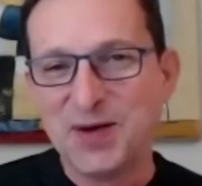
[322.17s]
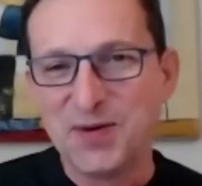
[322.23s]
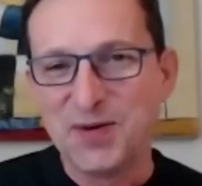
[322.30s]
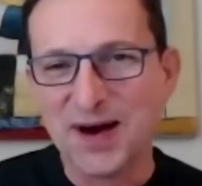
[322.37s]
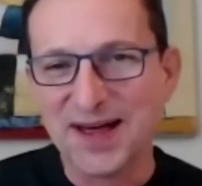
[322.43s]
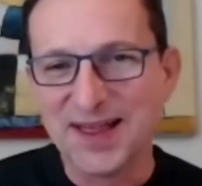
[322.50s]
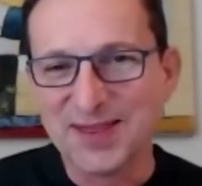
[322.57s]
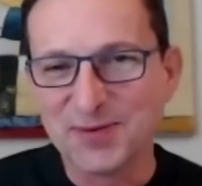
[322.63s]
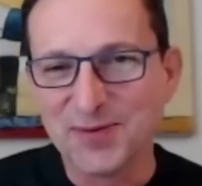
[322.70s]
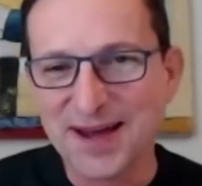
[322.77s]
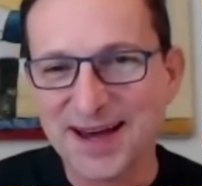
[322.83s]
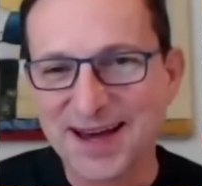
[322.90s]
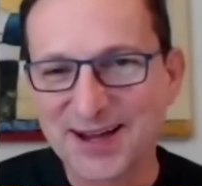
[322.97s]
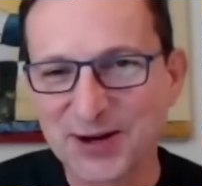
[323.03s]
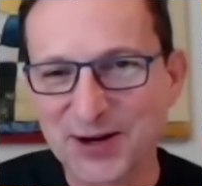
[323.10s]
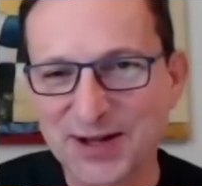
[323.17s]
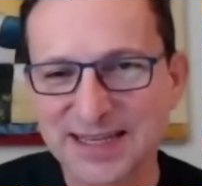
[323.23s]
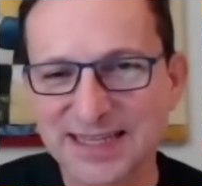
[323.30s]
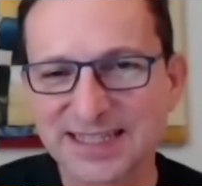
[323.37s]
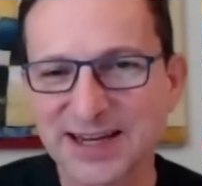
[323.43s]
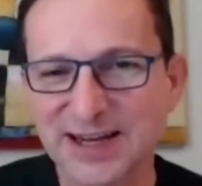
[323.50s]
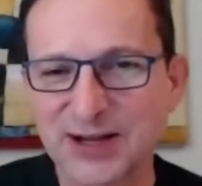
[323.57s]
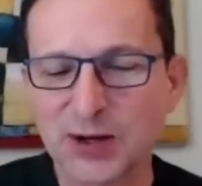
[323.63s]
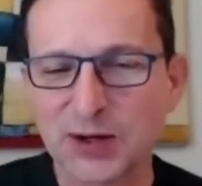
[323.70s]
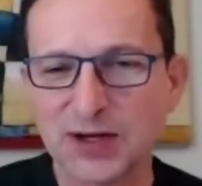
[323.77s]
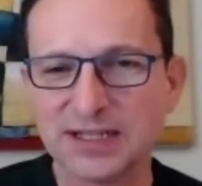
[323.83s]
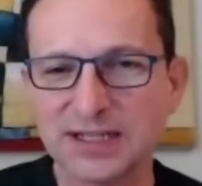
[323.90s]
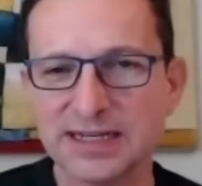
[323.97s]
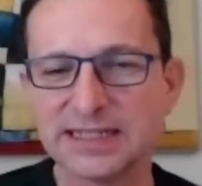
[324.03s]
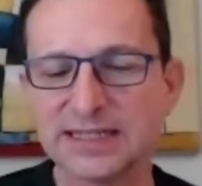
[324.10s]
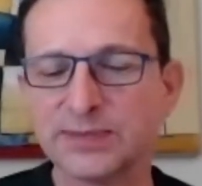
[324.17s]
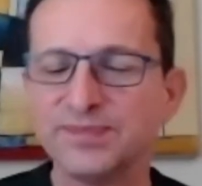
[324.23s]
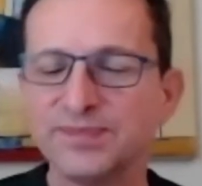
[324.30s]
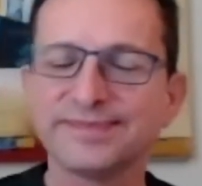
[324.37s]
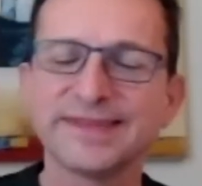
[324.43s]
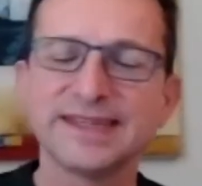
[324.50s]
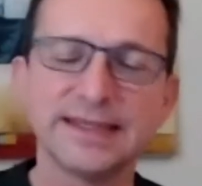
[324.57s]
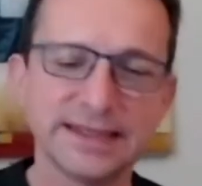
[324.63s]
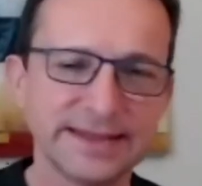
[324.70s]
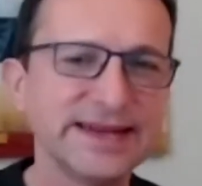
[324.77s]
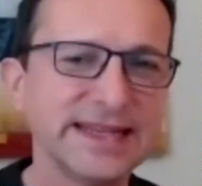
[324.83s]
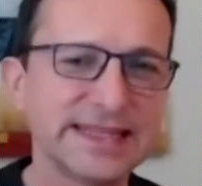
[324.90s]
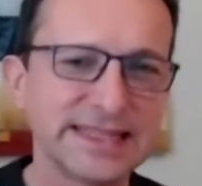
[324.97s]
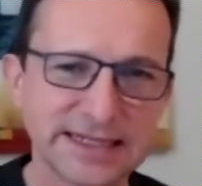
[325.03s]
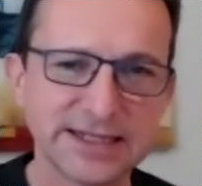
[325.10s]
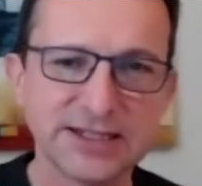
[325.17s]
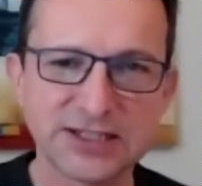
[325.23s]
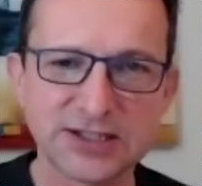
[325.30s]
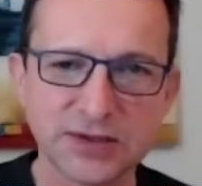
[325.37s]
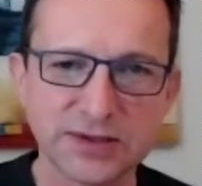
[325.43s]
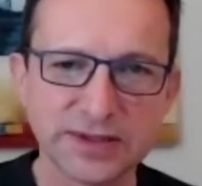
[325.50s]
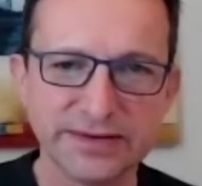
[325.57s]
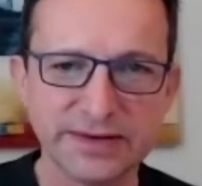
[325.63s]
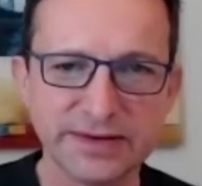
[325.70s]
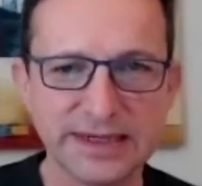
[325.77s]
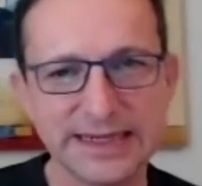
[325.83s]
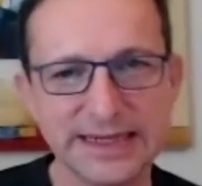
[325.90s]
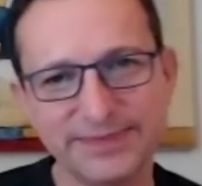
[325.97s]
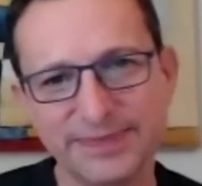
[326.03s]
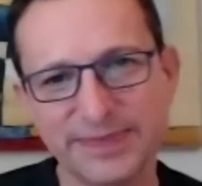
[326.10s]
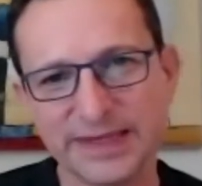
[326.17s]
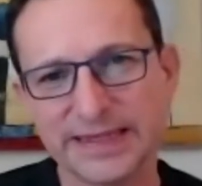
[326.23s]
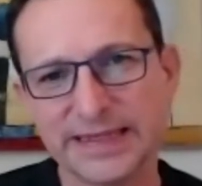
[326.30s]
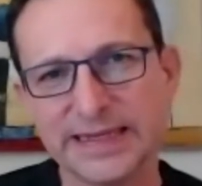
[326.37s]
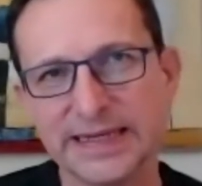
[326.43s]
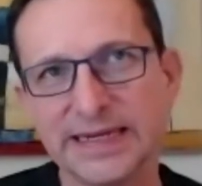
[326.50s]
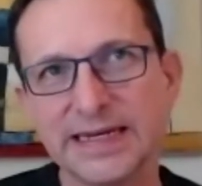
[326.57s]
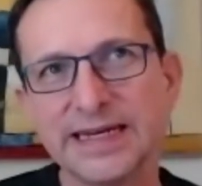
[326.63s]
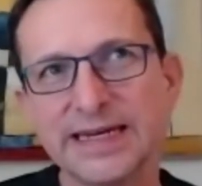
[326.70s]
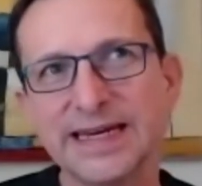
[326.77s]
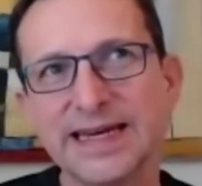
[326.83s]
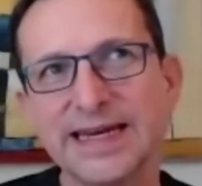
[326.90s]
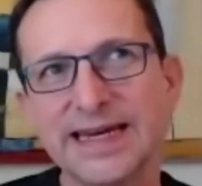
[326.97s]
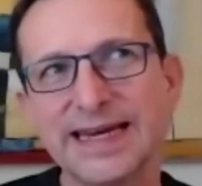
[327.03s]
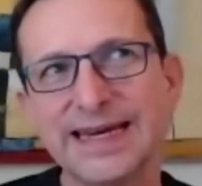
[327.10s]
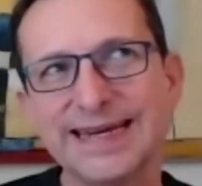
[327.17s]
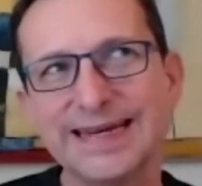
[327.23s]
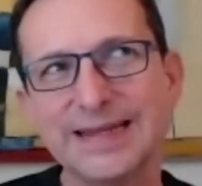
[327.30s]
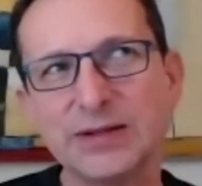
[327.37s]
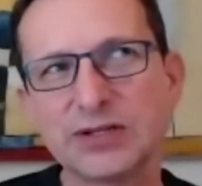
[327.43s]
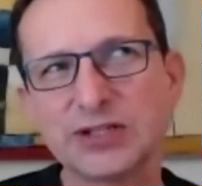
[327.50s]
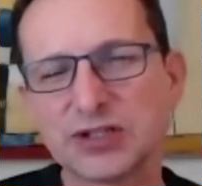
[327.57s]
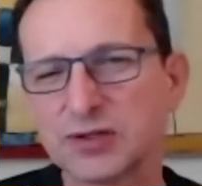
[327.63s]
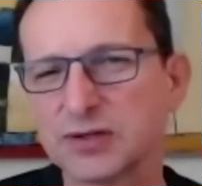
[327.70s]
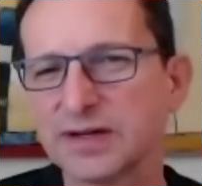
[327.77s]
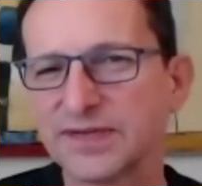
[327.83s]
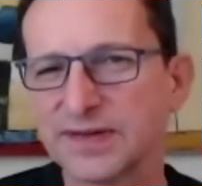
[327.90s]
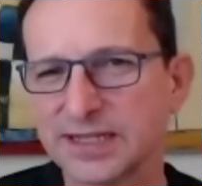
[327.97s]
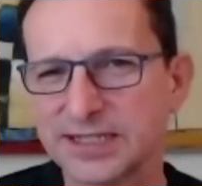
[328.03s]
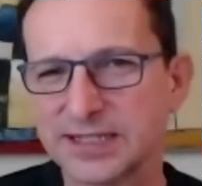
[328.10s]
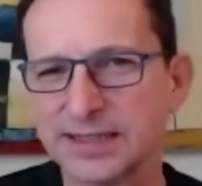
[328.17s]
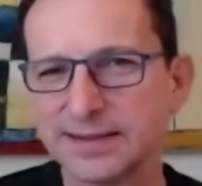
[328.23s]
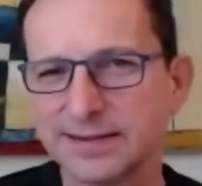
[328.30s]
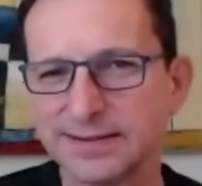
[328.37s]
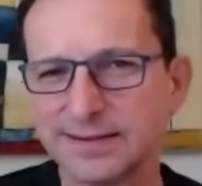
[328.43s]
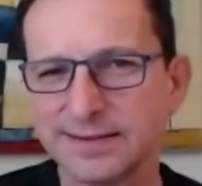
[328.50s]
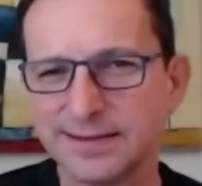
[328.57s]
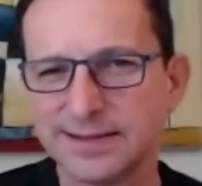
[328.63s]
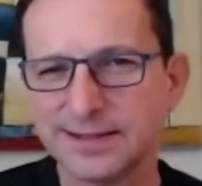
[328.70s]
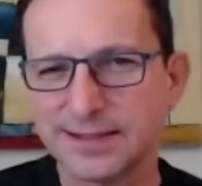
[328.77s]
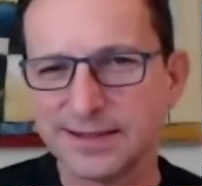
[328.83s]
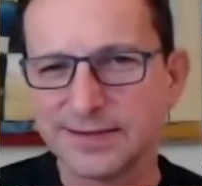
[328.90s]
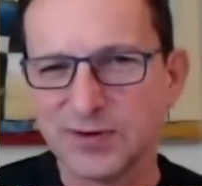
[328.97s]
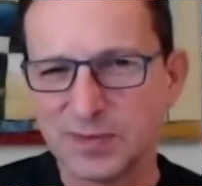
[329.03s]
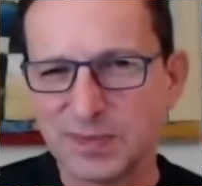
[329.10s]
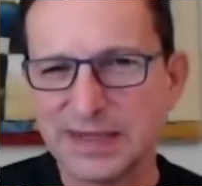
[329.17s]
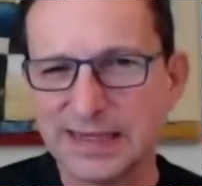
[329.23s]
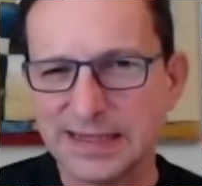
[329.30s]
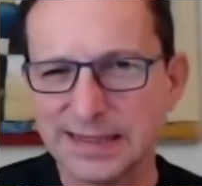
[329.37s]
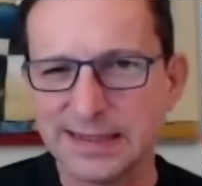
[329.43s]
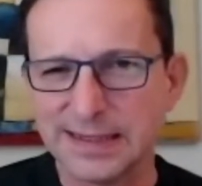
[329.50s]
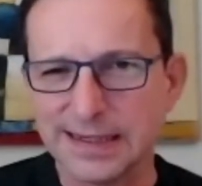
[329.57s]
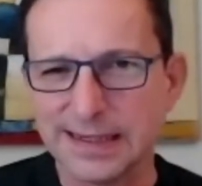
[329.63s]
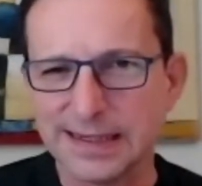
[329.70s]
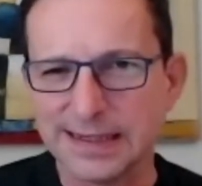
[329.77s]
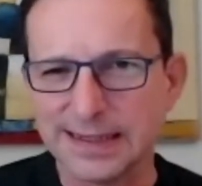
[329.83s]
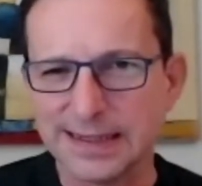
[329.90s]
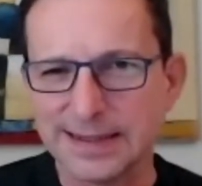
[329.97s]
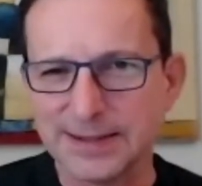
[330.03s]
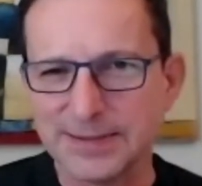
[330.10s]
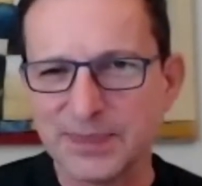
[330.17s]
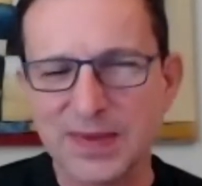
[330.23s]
well, the way I got into psychology is, it's a good story, really, but I'm not sure if I should repeat it here.